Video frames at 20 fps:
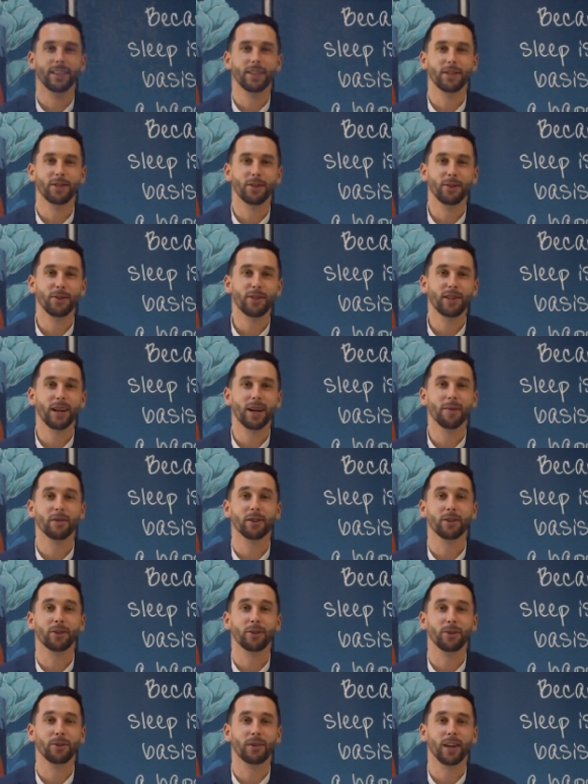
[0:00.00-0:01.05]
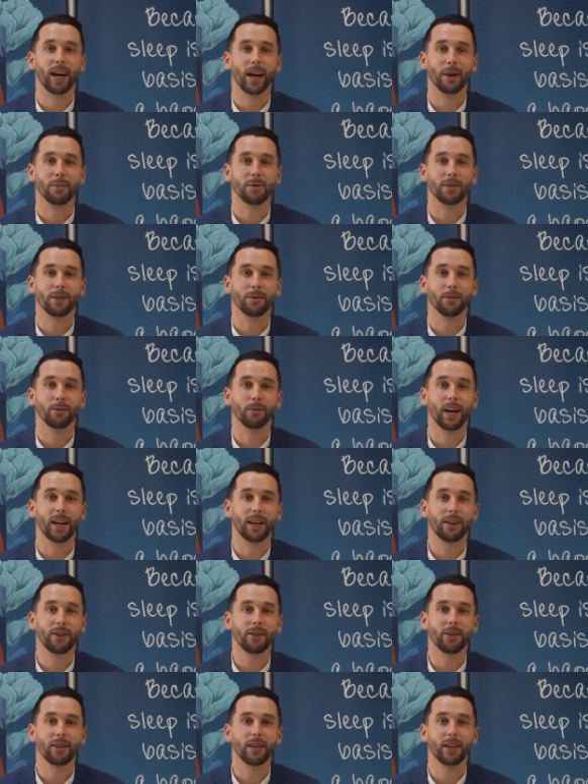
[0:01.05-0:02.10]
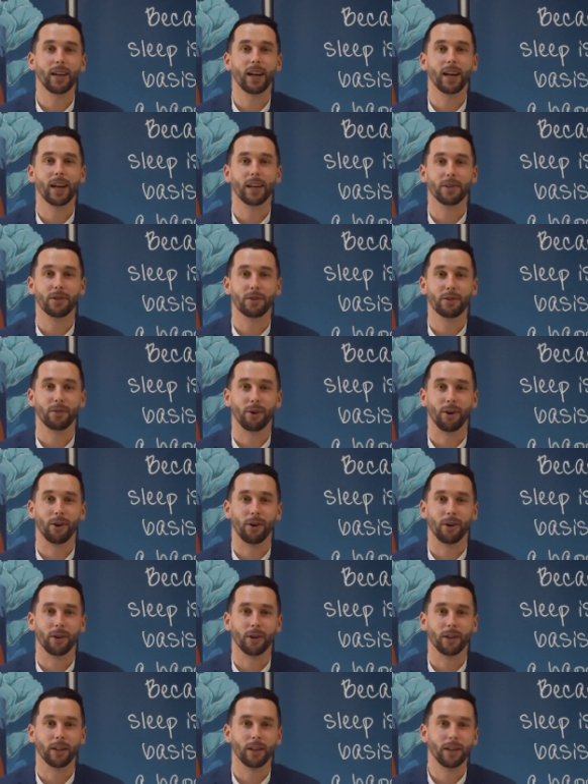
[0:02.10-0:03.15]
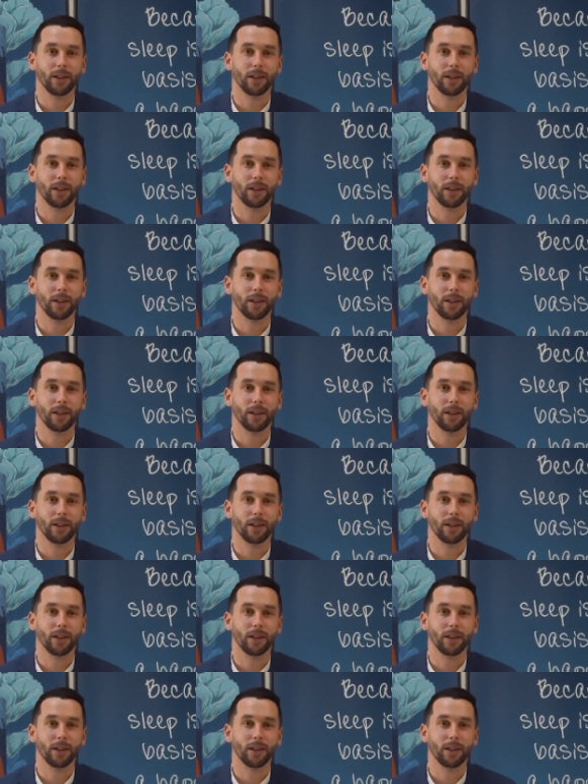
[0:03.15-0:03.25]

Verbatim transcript: Snoooze comes in two types regular and strong.